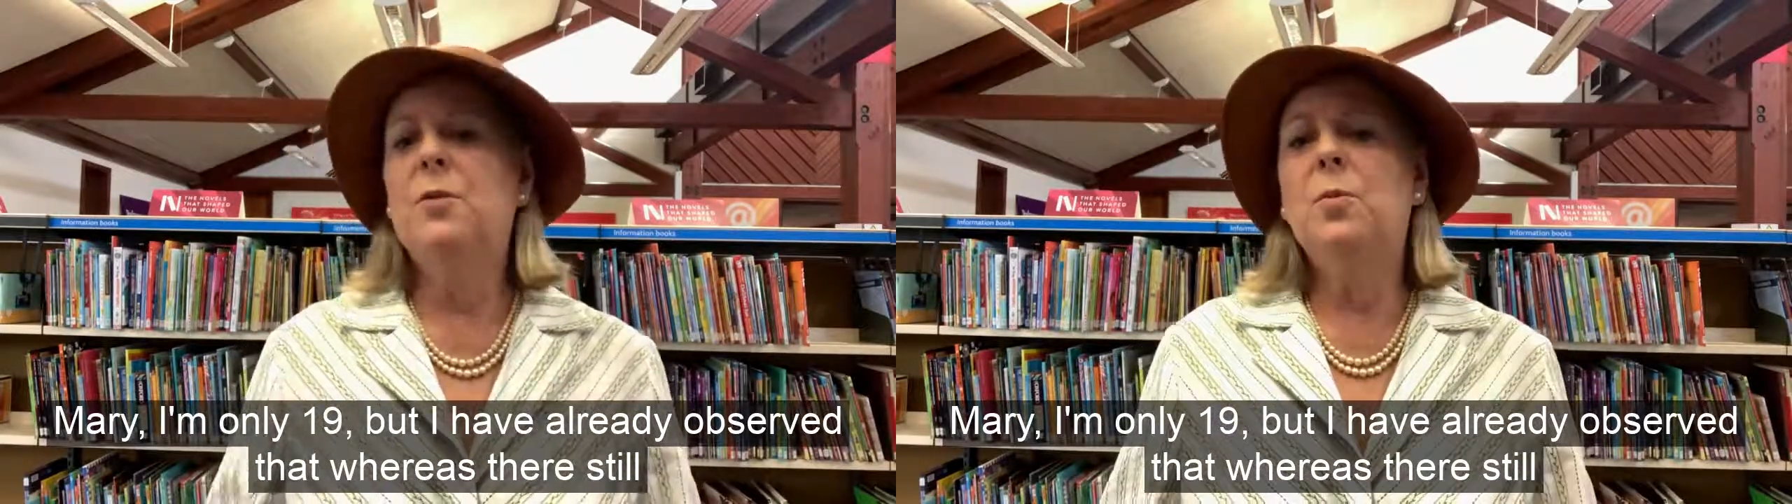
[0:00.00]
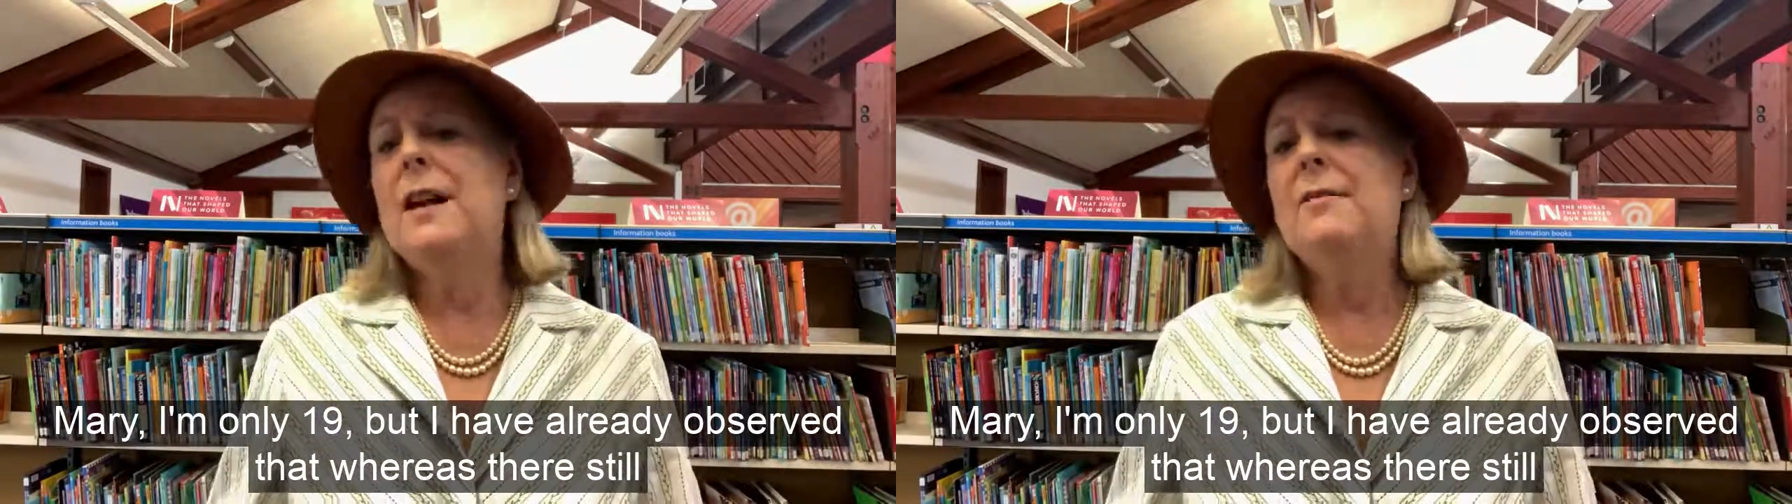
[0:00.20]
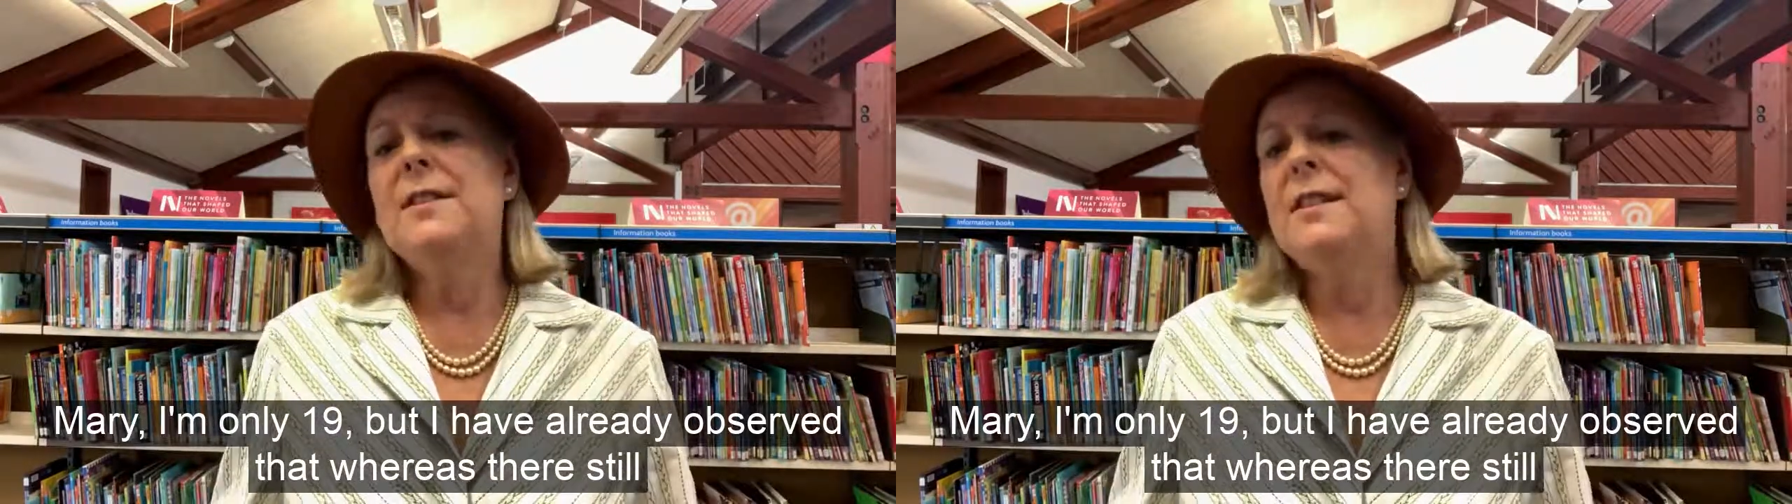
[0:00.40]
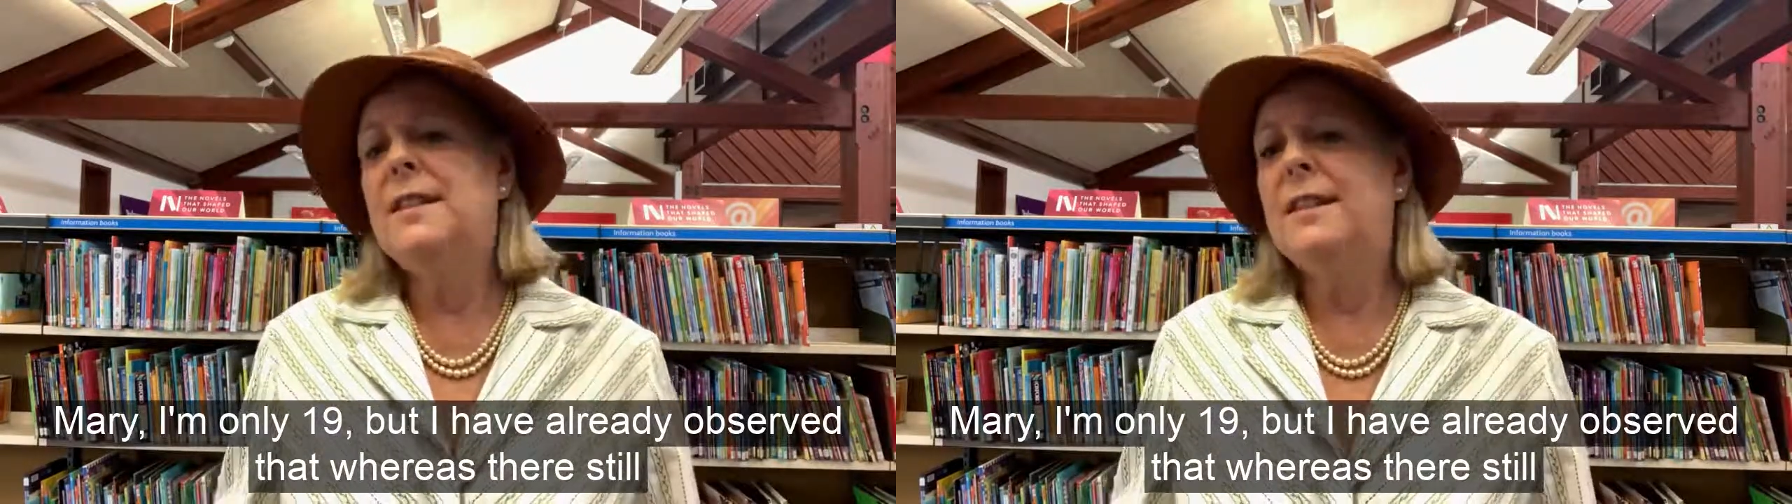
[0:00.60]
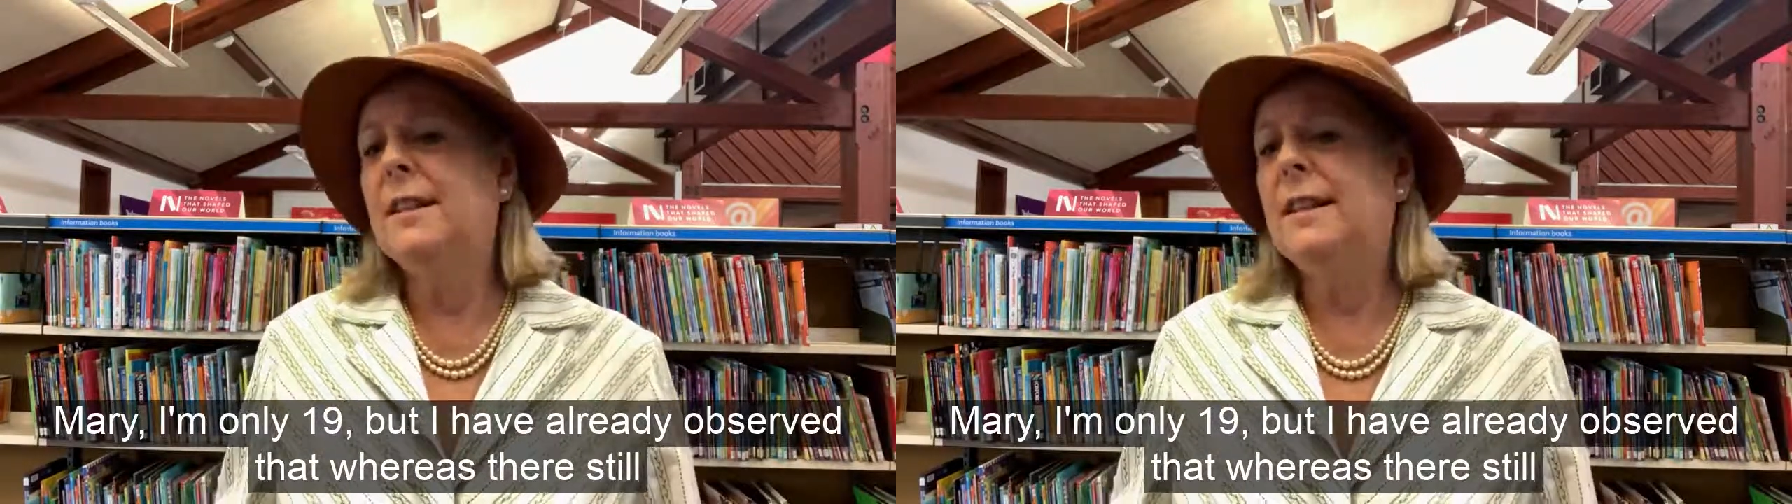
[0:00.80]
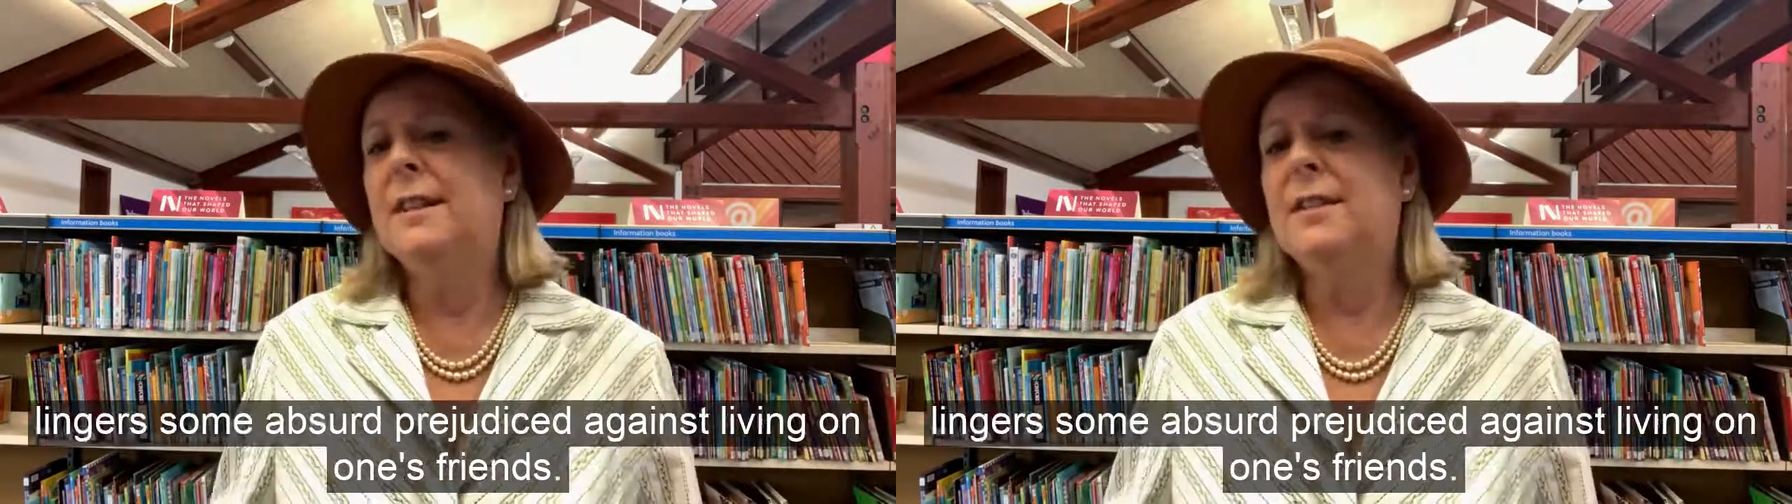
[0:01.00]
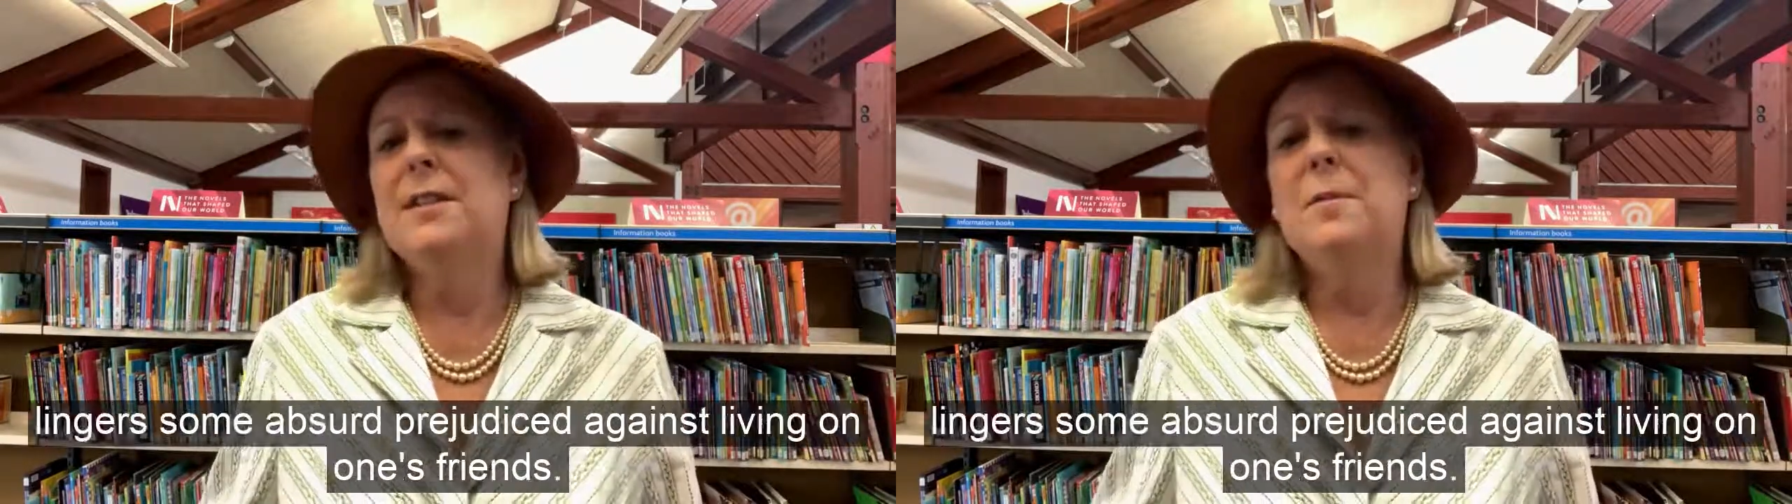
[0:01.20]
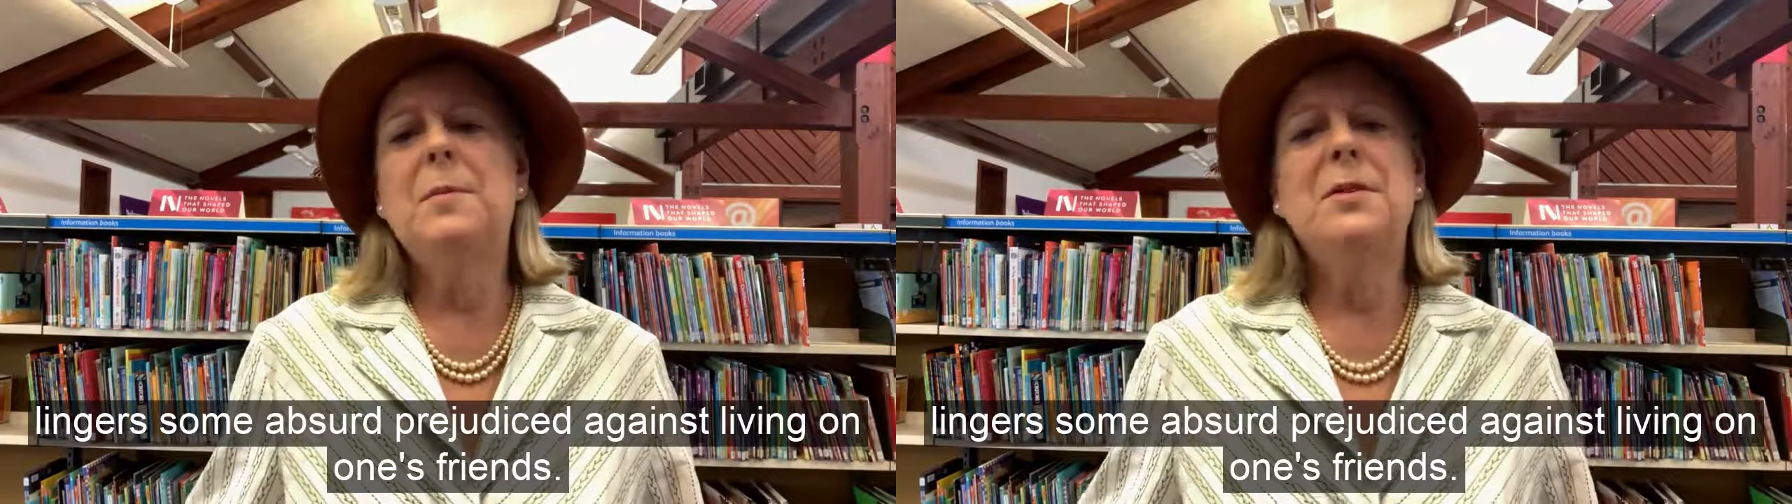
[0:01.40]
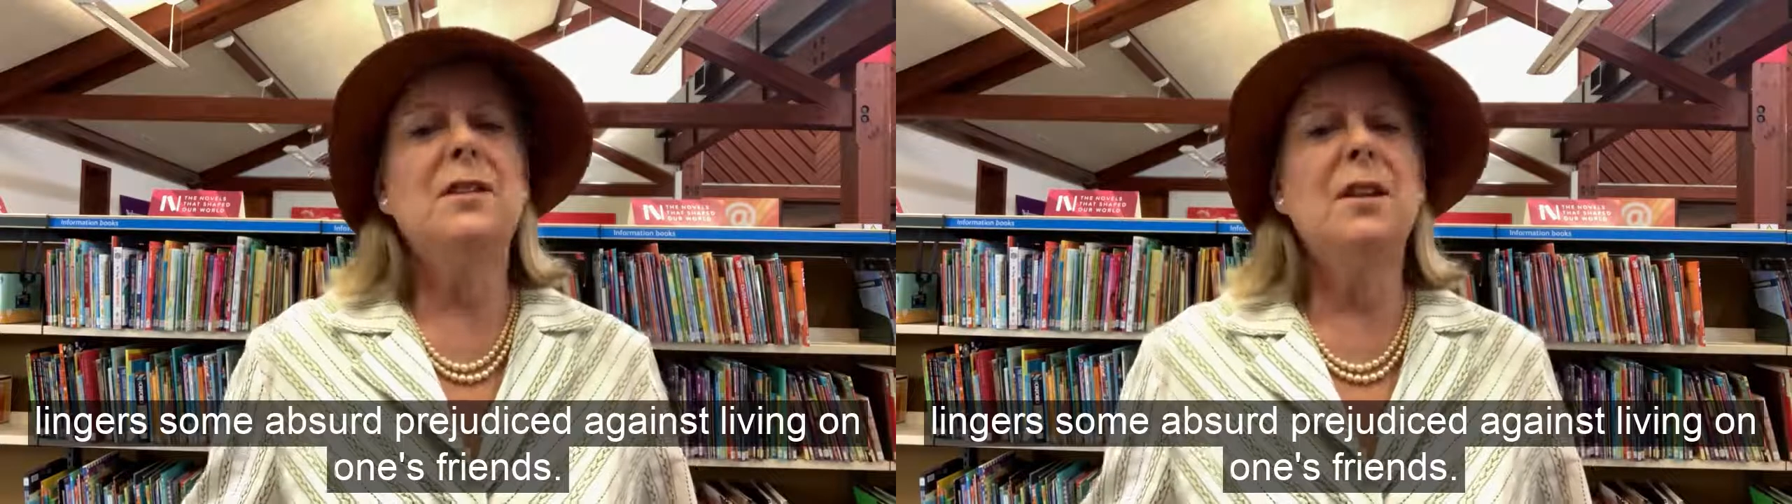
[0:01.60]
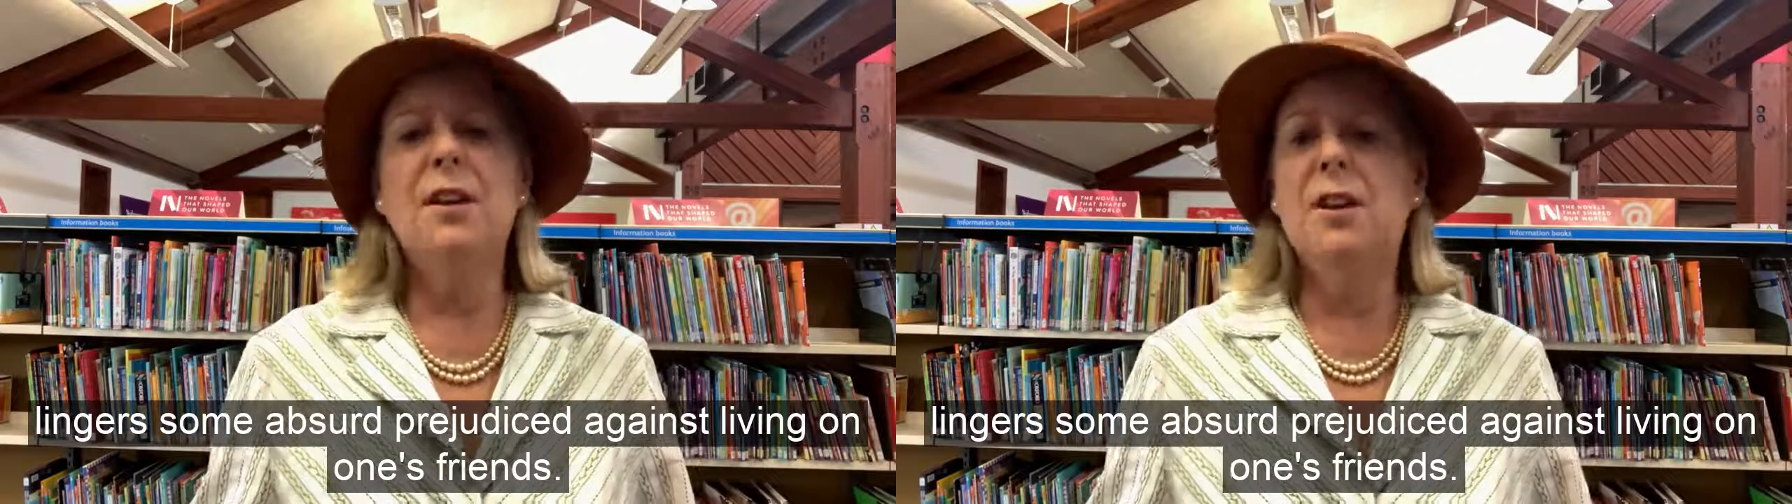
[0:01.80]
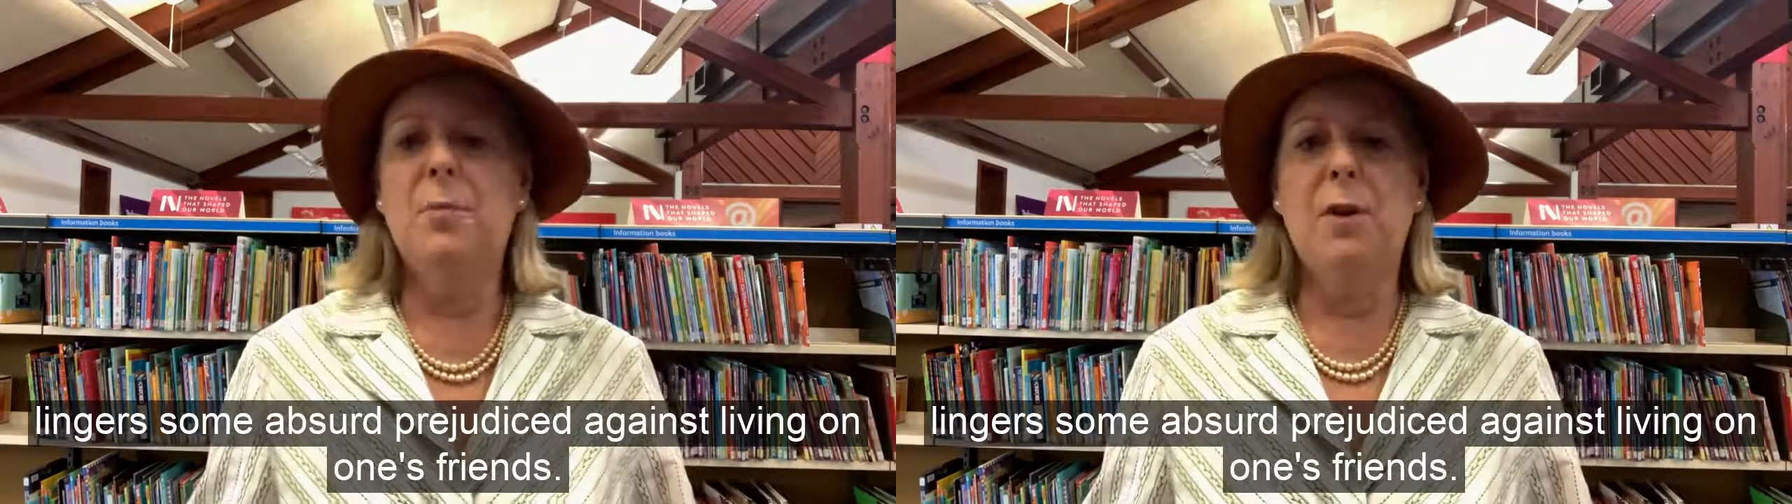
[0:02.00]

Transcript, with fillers: that whereas there still lingers some absurd